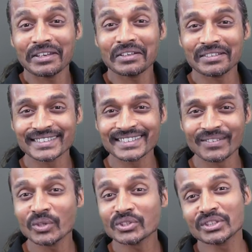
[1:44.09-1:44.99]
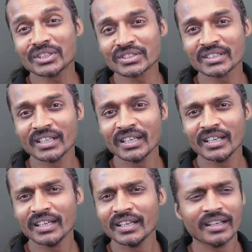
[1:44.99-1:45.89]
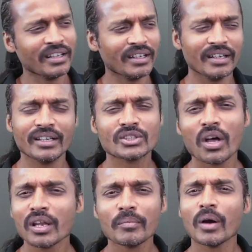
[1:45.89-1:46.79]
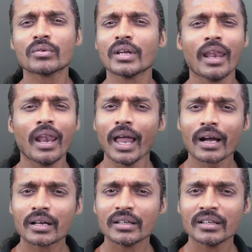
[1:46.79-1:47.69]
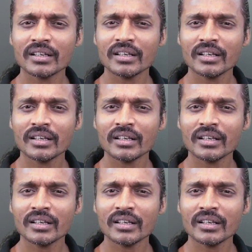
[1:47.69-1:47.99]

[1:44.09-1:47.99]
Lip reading: adults, was this: it's all about luck.